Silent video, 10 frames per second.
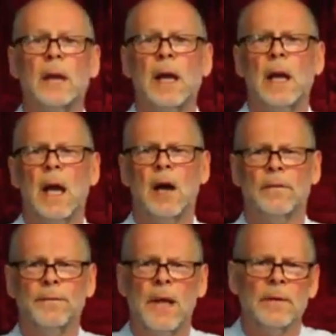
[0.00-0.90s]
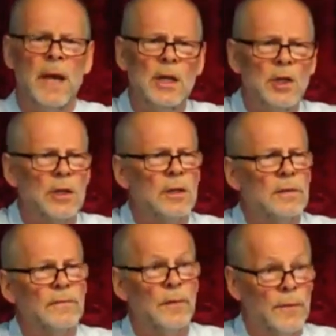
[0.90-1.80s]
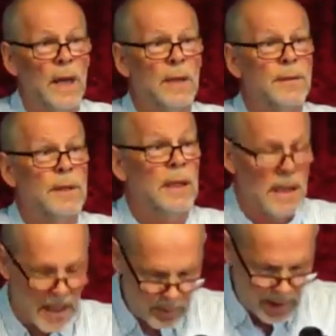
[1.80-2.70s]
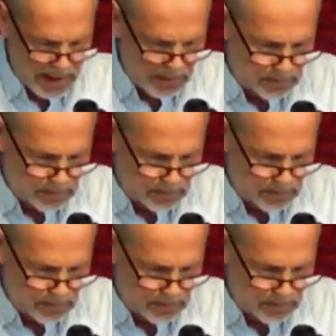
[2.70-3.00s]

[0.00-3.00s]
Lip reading: our foundation for faith in Abraham.